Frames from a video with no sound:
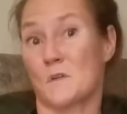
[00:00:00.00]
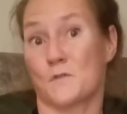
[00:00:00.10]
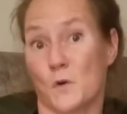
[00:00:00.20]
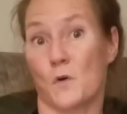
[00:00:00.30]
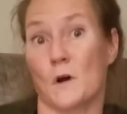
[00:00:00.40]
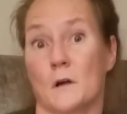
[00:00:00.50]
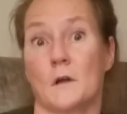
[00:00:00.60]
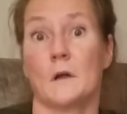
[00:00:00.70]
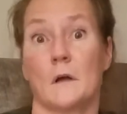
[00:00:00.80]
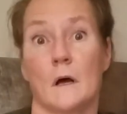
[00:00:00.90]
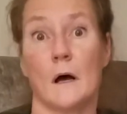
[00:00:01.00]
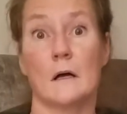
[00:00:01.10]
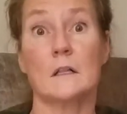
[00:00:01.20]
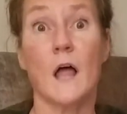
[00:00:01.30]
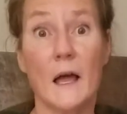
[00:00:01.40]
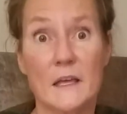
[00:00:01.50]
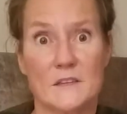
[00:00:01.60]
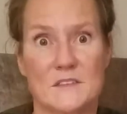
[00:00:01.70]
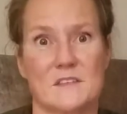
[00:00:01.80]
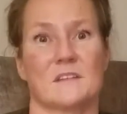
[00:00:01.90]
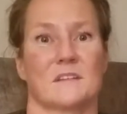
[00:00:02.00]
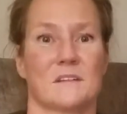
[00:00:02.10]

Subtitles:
of your clients?